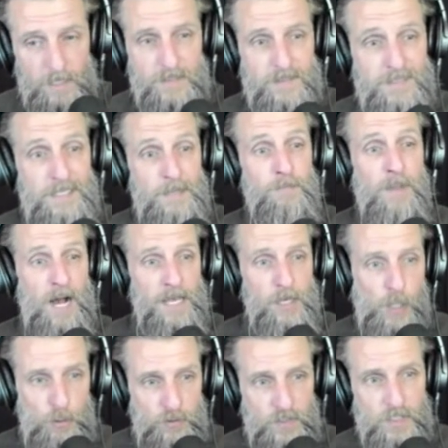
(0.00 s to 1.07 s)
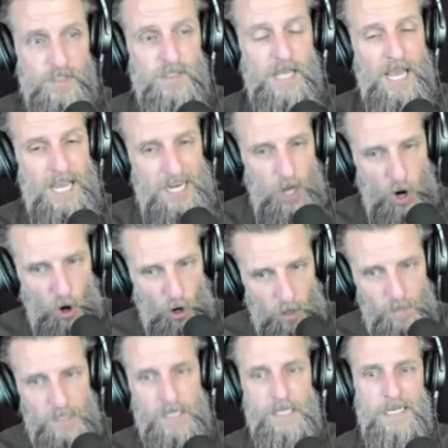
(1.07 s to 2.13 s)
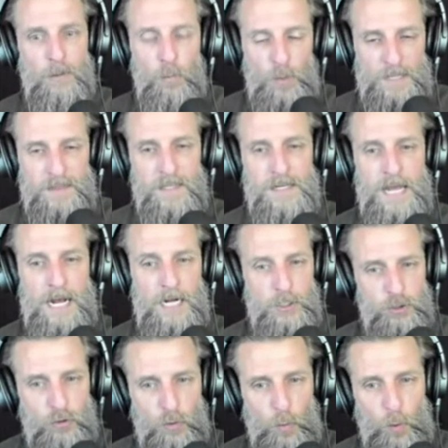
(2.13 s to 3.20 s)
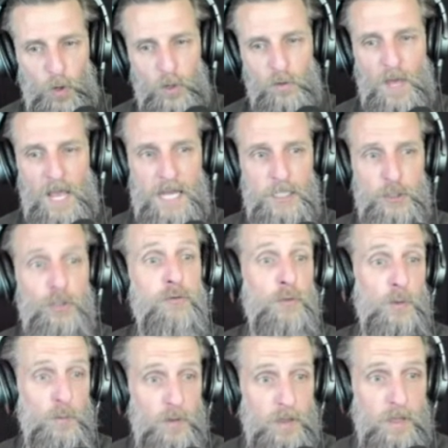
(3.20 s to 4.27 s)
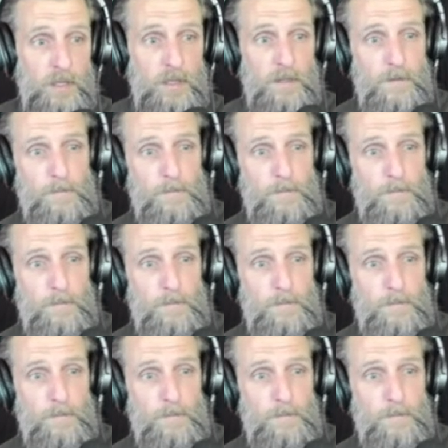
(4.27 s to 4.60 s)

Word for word: symbiosis and harmony with the natural world and truth.